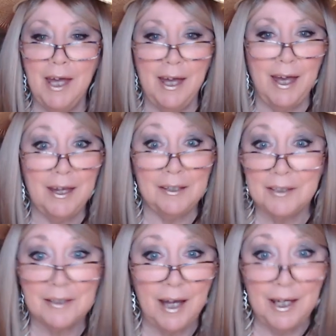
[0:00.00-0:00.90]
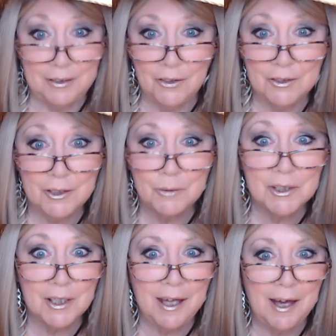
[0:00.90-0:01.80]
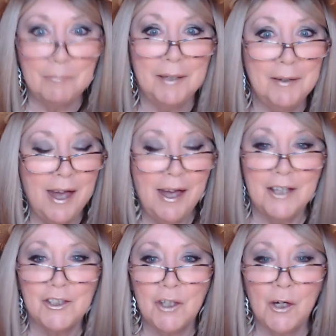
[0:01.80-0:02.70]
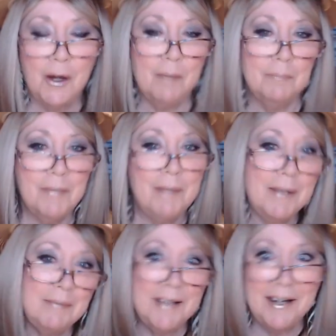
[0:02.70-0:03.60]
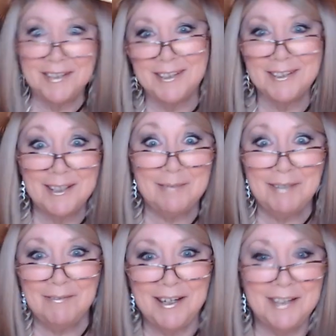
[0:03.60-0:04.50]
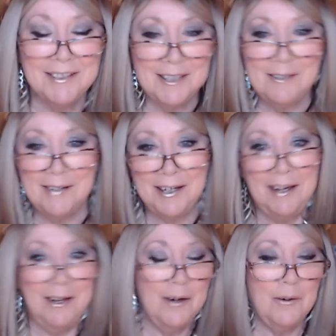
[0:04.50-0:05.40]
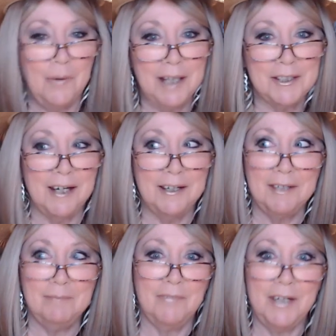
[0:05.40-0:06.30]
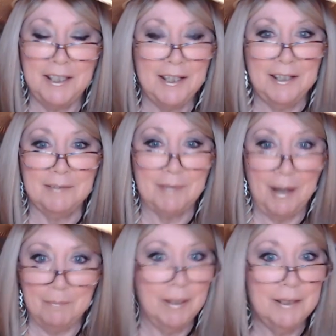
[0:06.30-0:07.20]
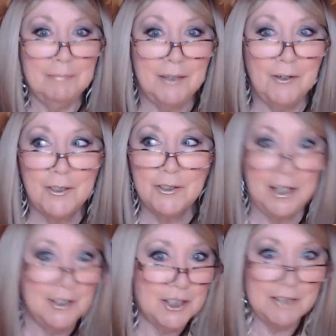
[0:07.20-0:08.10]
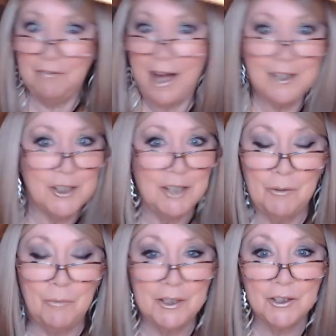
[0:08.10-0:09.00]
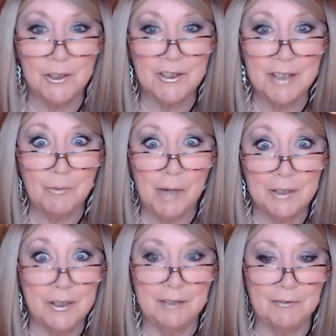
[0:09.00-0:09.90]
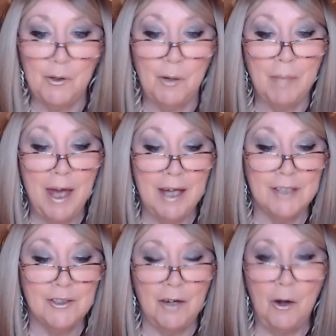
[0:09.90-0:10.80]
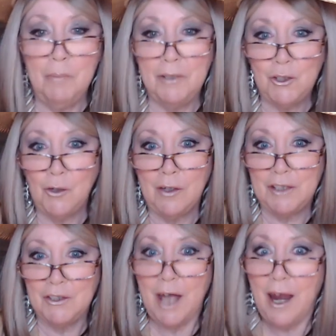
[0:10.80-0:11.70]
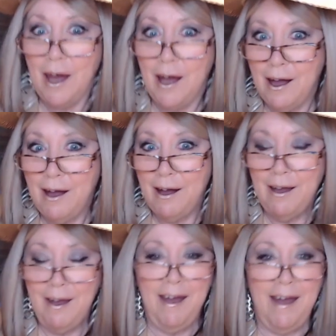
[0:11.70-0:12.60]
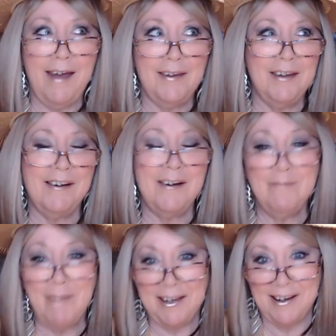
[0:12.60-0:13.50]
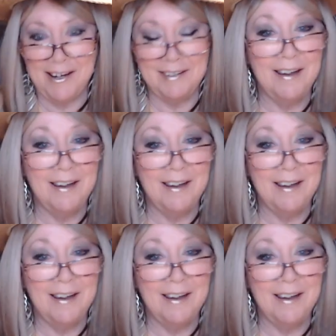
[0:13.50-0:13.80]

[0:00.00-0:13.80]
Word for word: and I didn't know this was going to happen so I'm blah blah blah this is going to be fun so I walked down I'm ready I unbuttoned my coat so I could just flash everyone as soon as I walked in the room so I opened the door and ta-da and oh my god